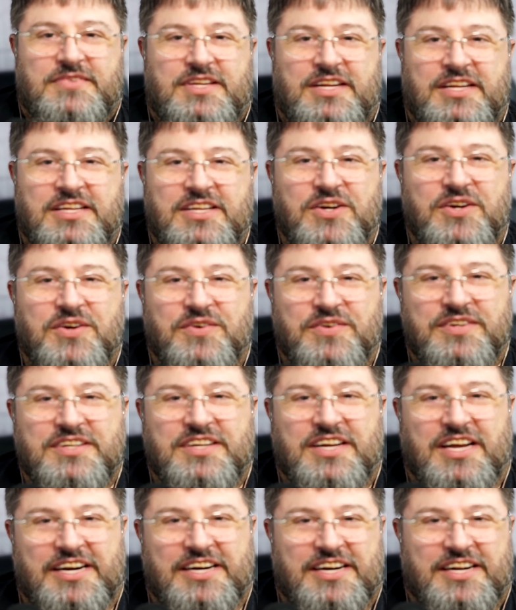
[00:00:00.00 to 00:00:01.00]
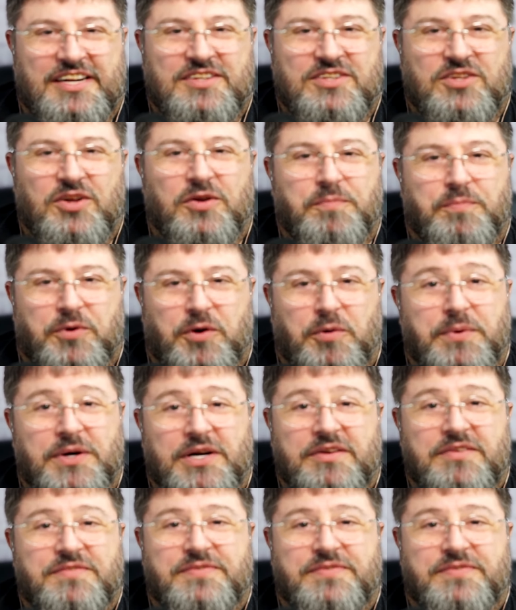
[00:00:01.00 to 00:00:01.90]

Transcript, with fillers: you know and and done properly.